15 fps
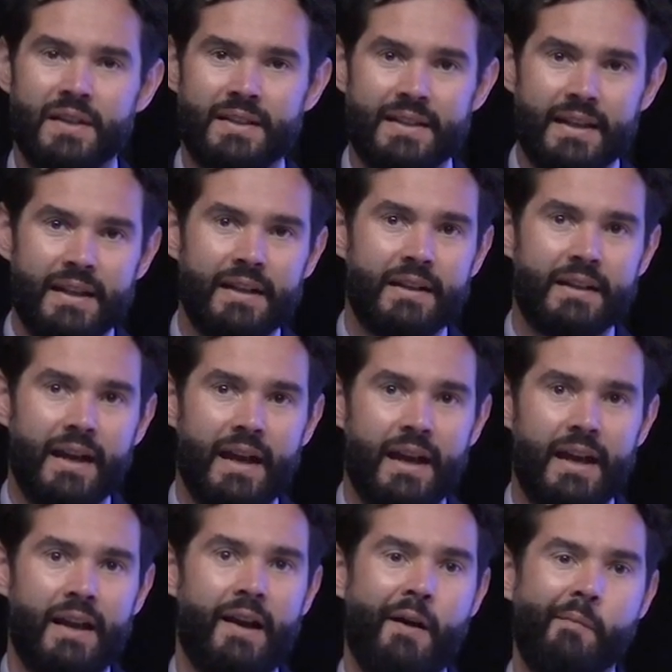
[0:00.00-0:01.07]
did
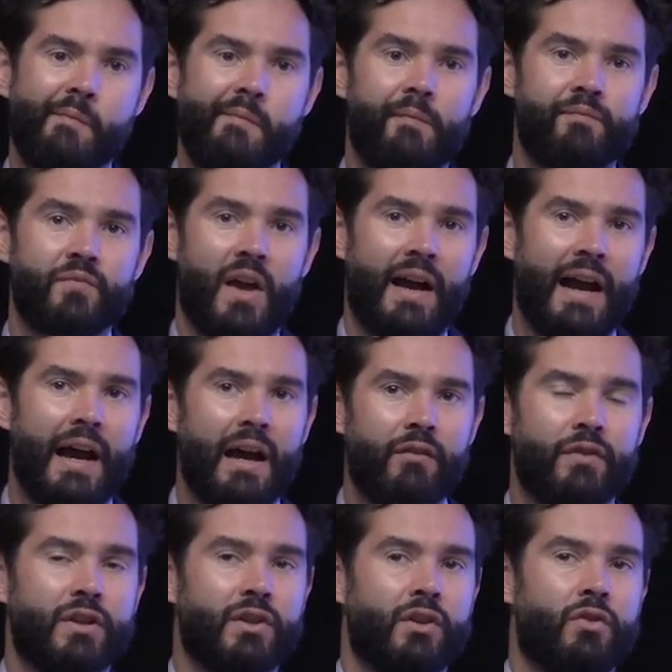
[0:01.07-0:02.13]
they have
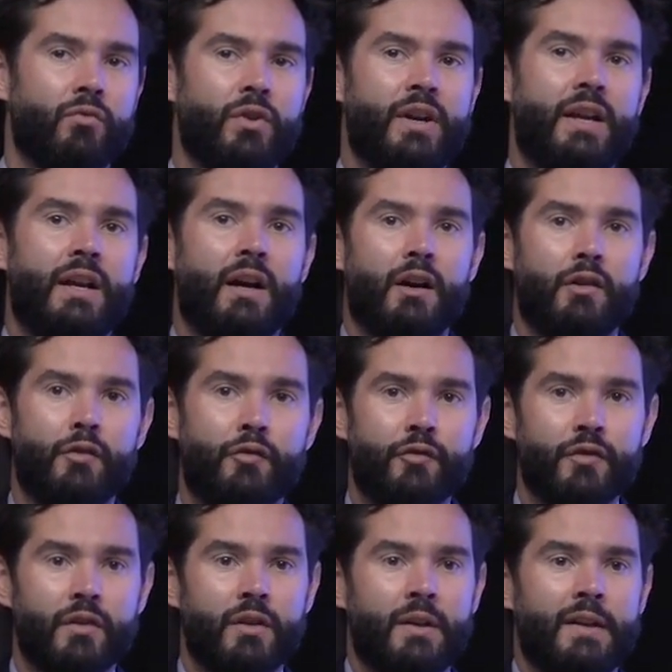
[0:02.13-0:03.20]
a degree of